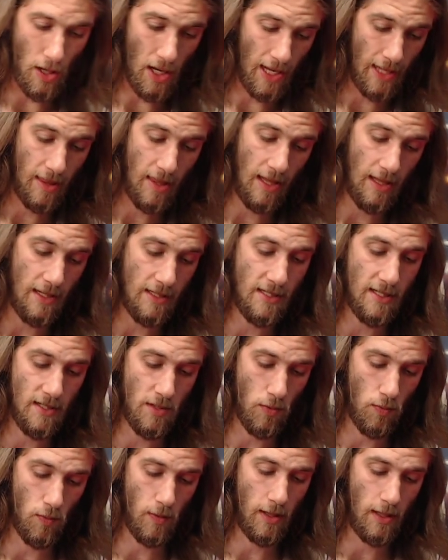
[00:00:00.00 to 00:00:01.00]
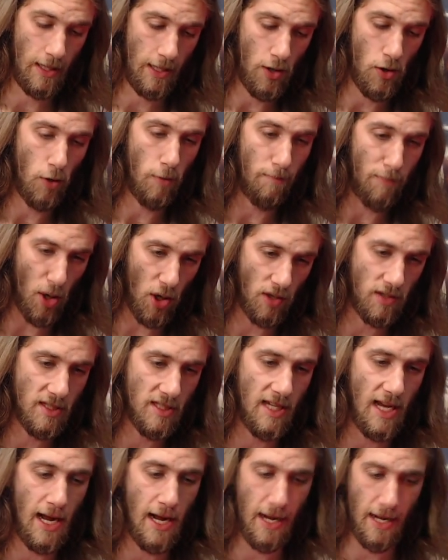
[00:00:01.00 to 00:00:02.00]
I think this is a really cool box
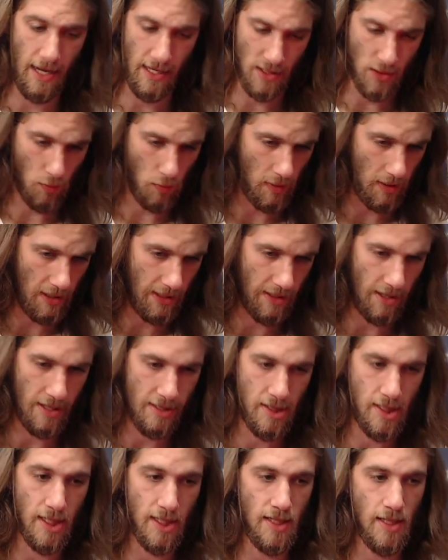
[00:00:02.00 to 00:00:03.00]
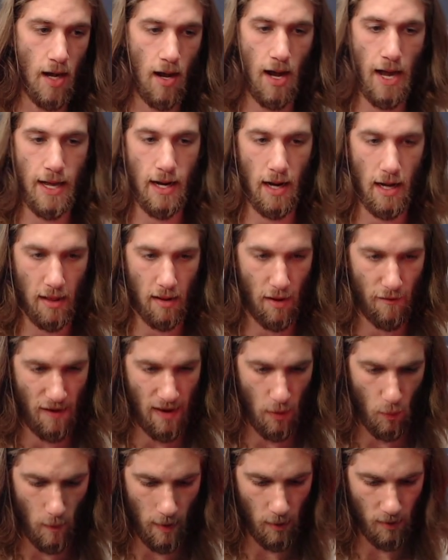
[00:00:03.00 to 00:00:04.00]
set. It's a really nice design. I love
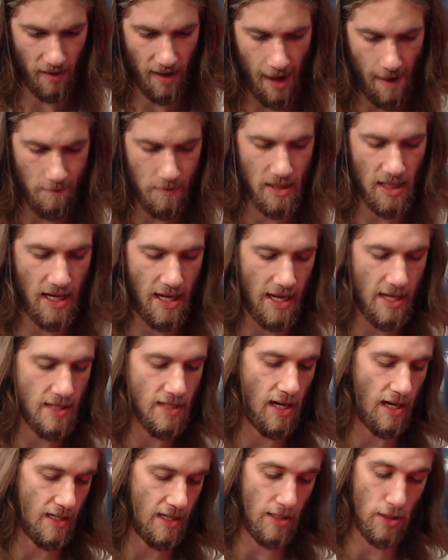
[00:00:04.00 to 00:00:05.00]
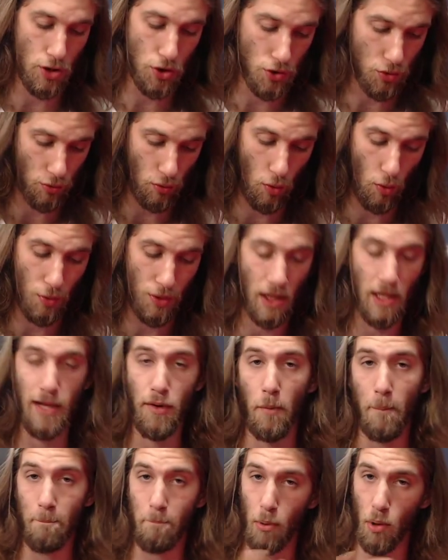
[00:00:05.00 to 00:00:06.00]
how well kept it is. I think the drawer with the
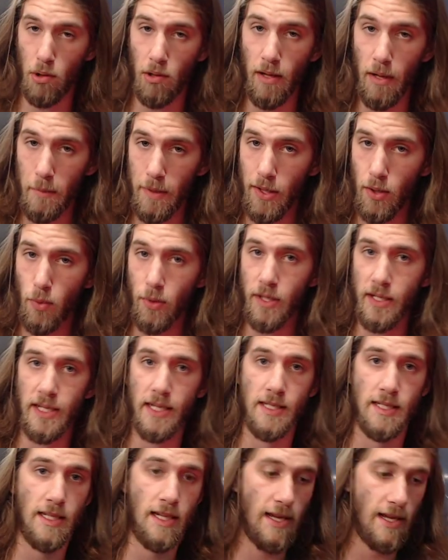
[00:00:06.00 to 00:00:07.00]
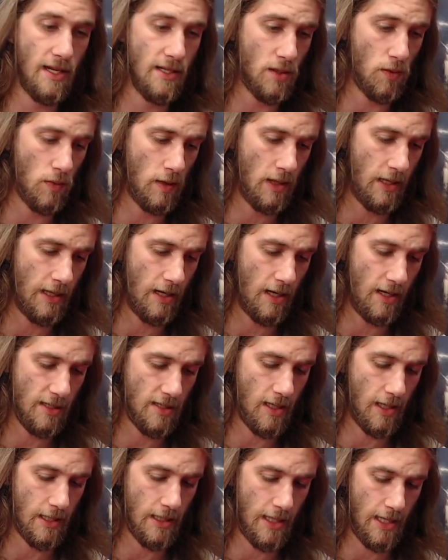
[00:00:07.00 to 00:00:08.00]
little booklet with all the discs in it is a really nice
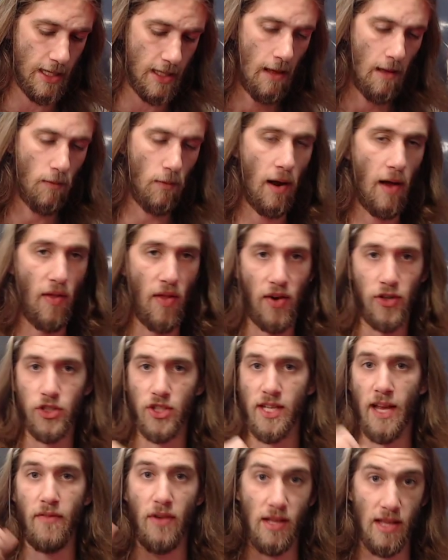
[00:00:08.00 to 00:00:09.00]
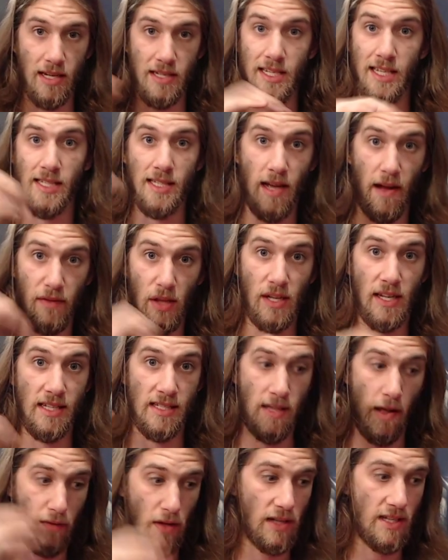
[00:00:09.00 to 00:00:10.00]
idea. Rather than just having the disc after disc
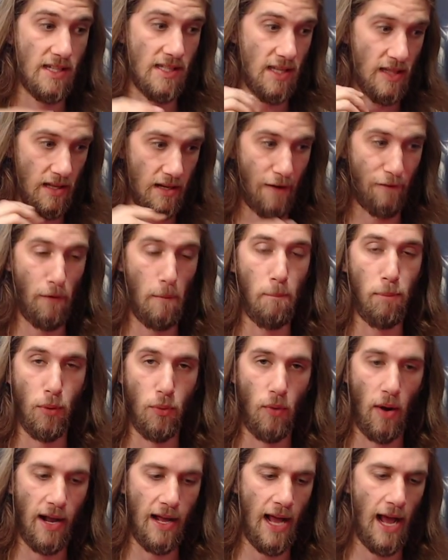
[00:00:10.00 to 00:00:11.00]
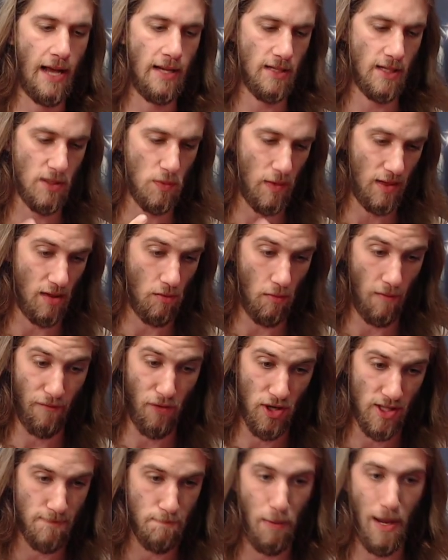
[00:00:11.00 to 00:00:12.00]
after disc in the different Blu-ray cases with the
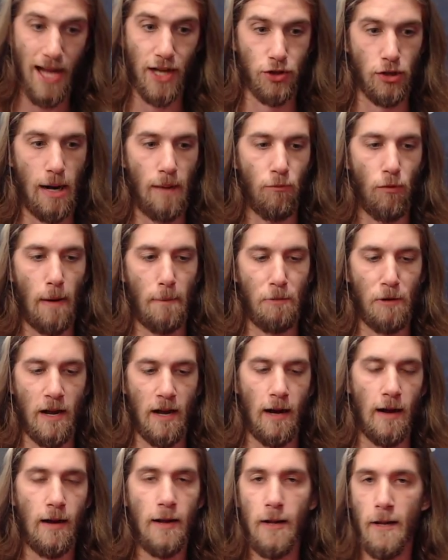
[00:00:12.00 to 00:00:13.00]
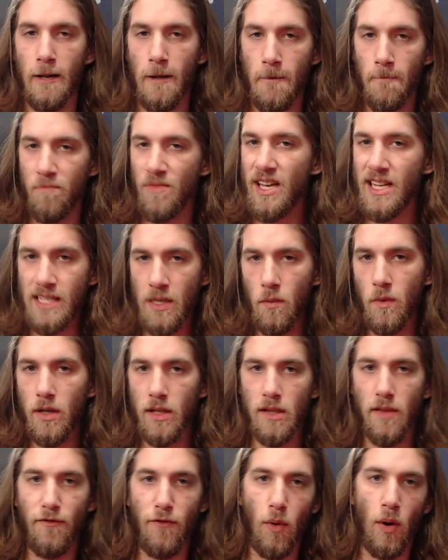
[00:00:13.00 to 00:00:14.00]
reverse bear trap replica. Is it worth
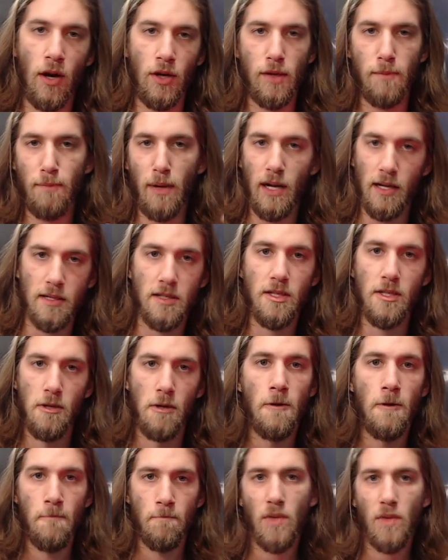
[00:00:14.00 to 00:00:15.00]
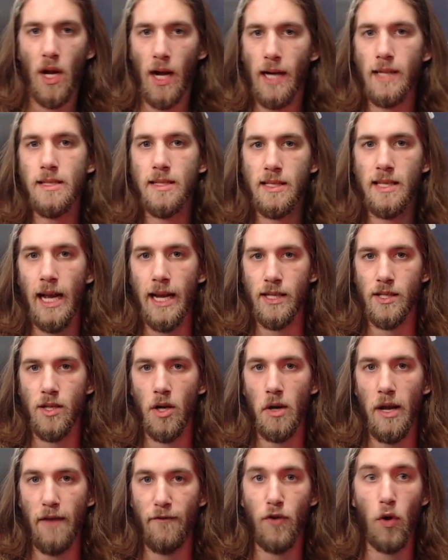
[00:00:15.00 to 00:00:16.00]
the 400 bucks? I'd say so
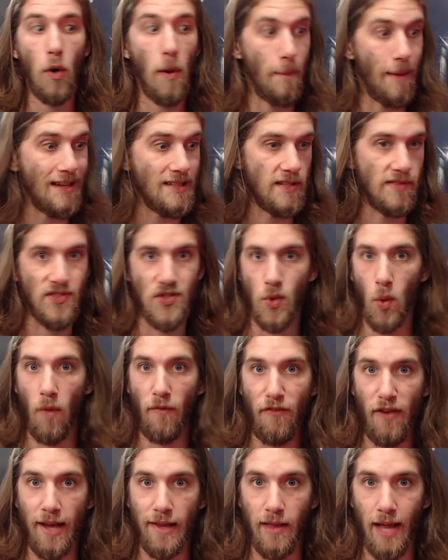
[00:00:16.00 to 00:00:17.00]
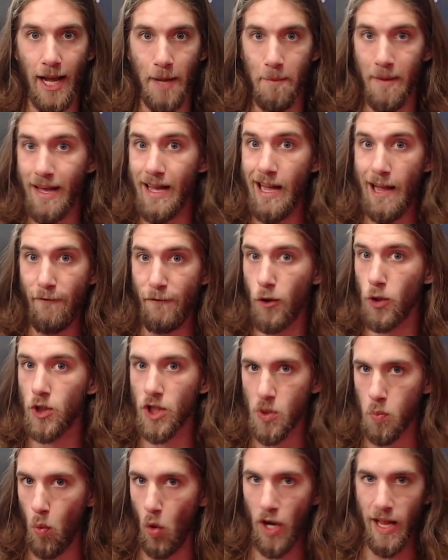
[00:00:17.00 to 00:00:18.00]
if you're a massive Saw fan like me. If you're
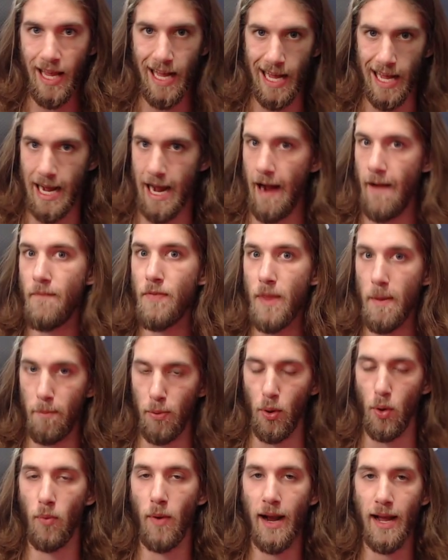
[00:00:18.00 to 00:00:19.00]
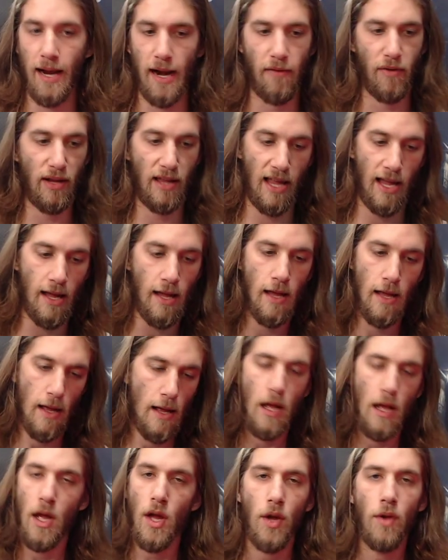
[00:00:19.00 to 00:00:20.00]
just wanting to get the Blu-ray and everything,
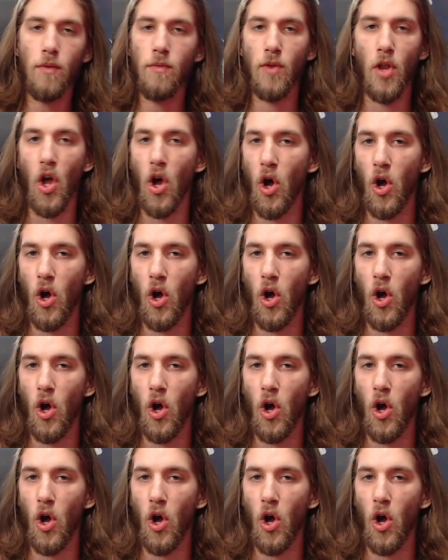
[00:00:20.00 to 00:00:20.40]
no.